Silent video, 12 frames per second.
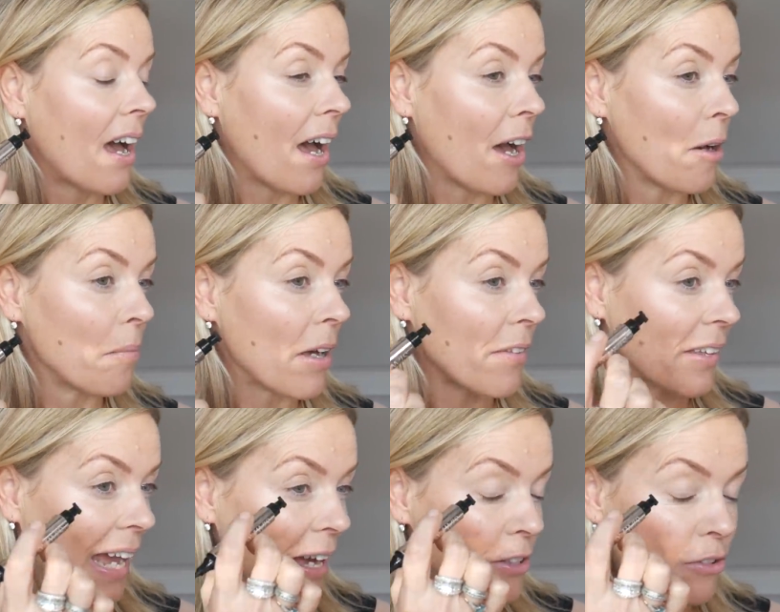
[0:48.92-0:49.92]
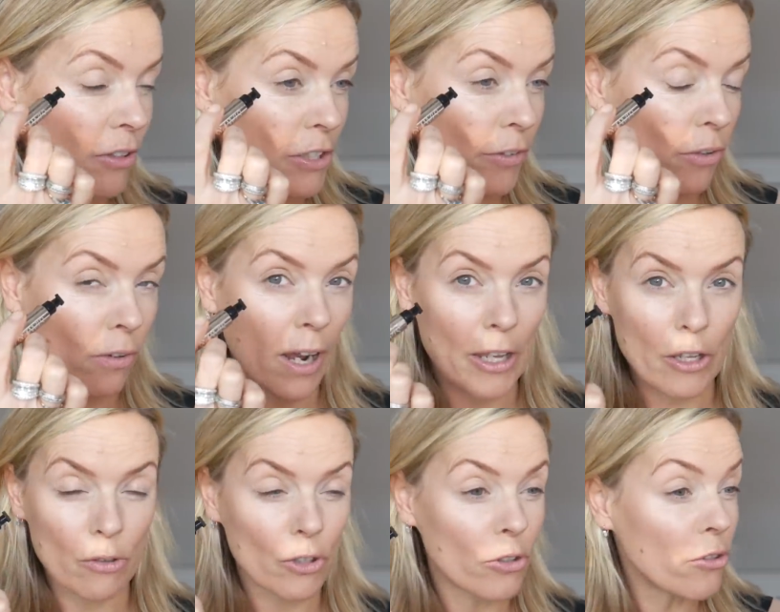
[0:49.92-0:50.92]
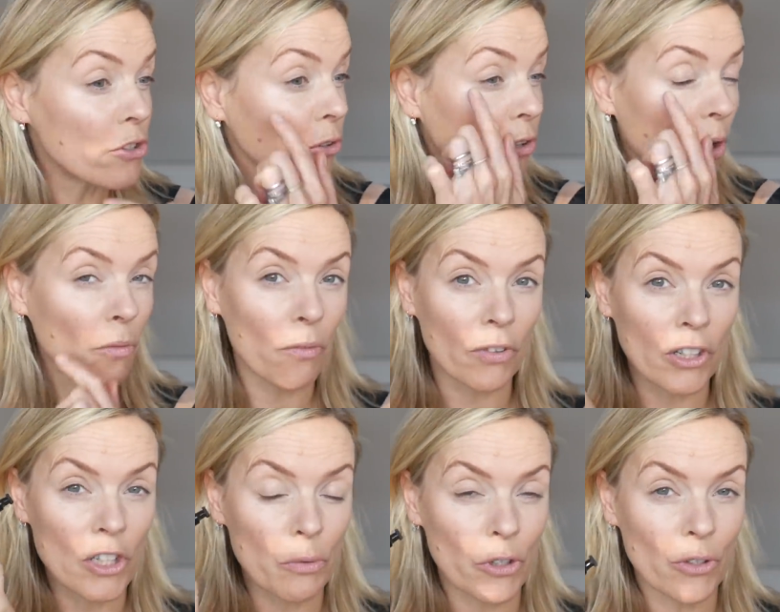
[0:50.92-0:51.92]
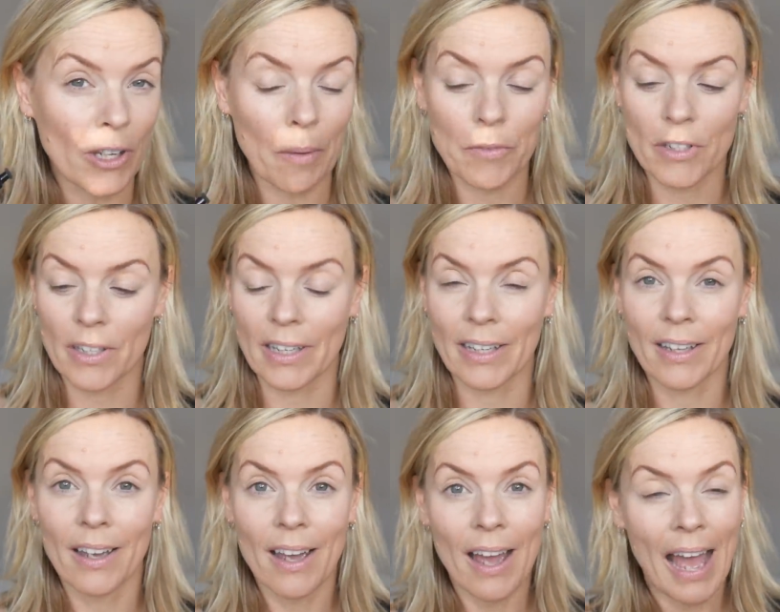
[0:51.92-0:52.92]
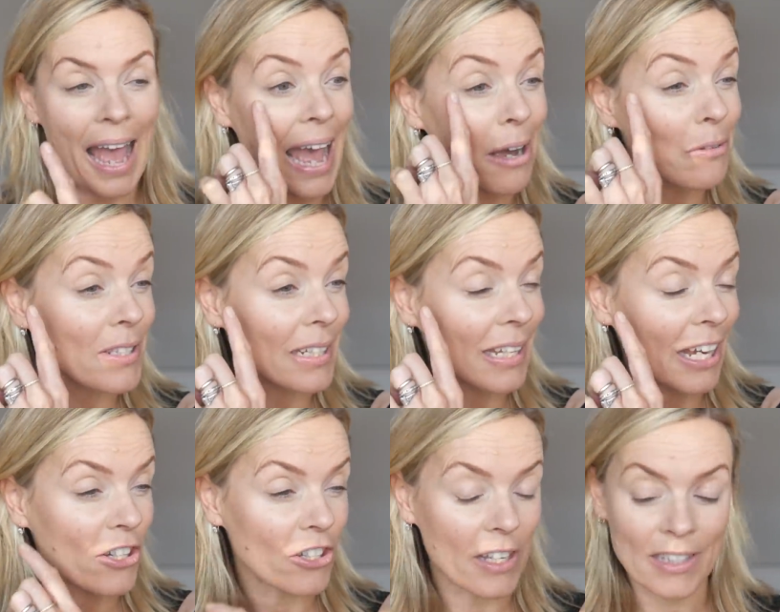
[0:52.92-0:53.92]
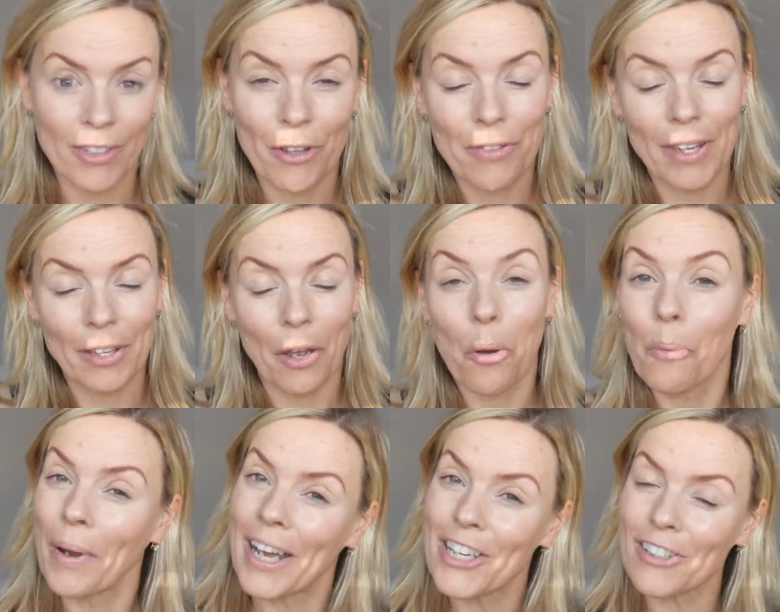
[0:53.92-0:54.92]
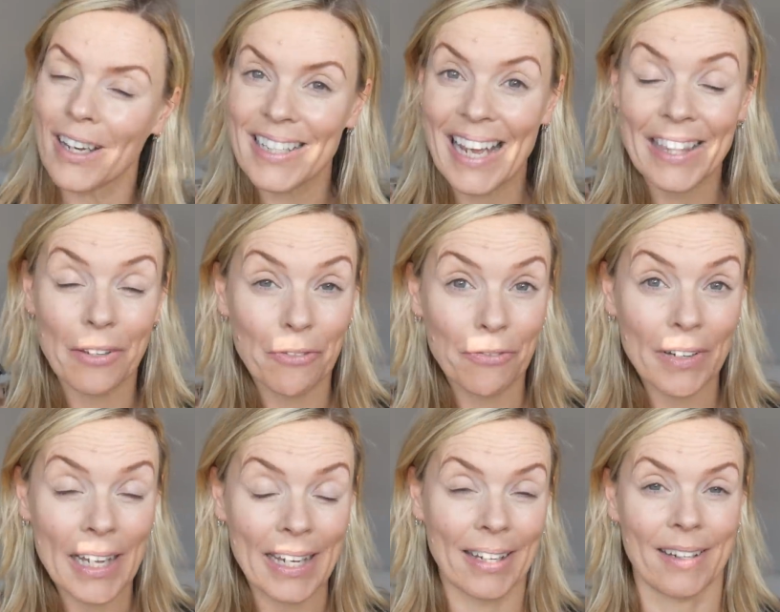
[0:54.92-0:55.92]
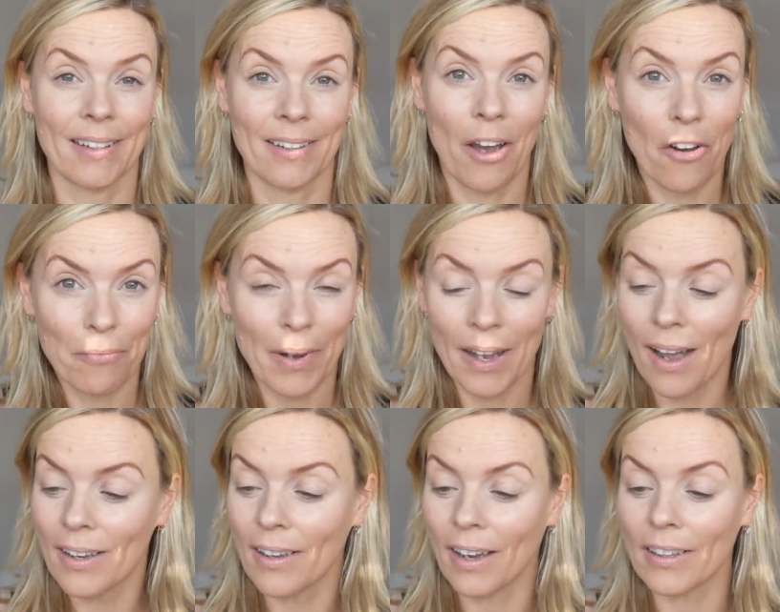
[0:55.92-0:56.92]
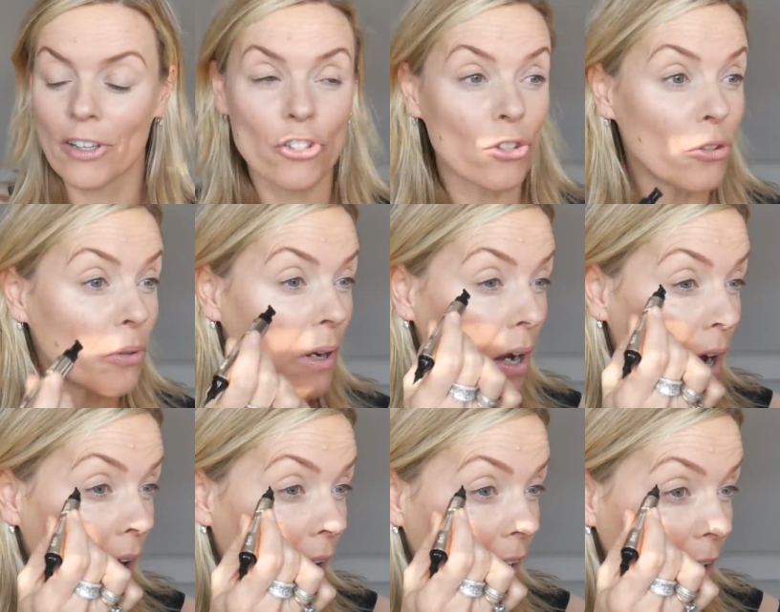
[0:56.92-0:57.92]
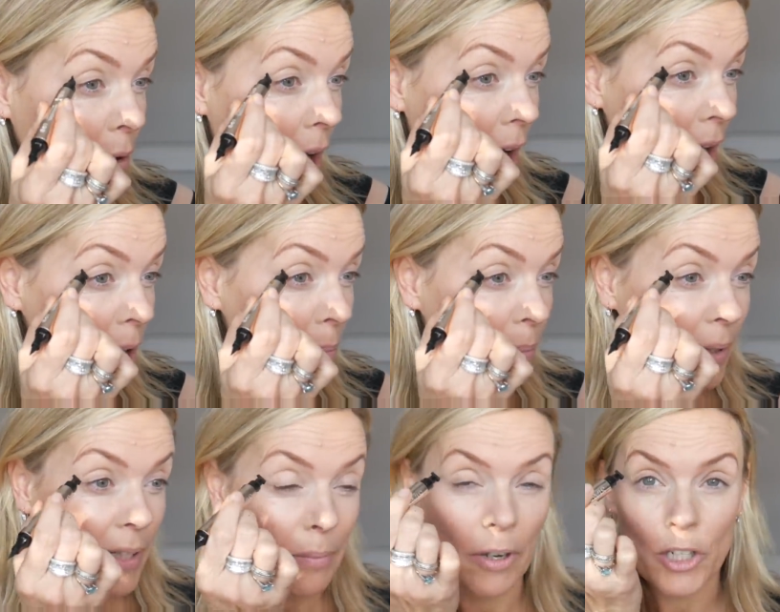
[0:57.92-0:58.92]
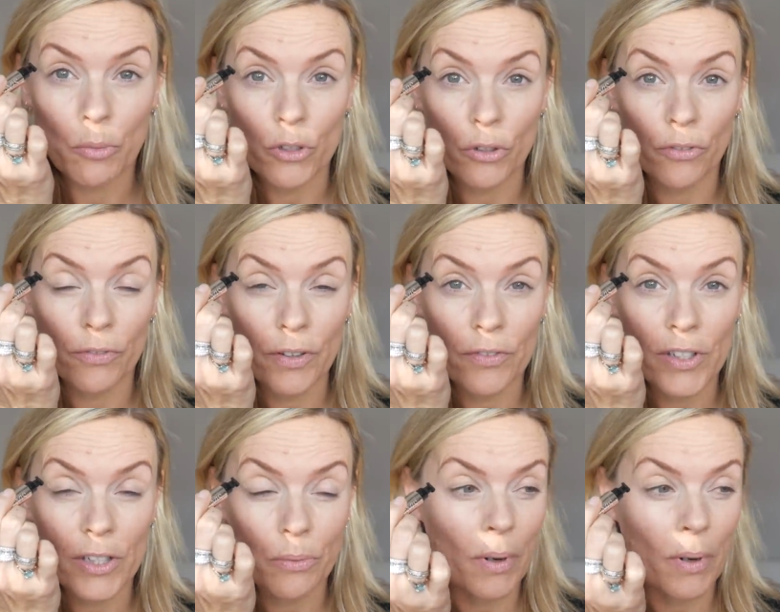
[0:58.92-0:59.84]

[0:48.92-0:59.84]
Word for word: um, at the outer edge of your eye, you lose your confidence when you come to the outer lashes. You think, where shall I take the flick of my eyeliner? Do I go up in a much more sort of 50s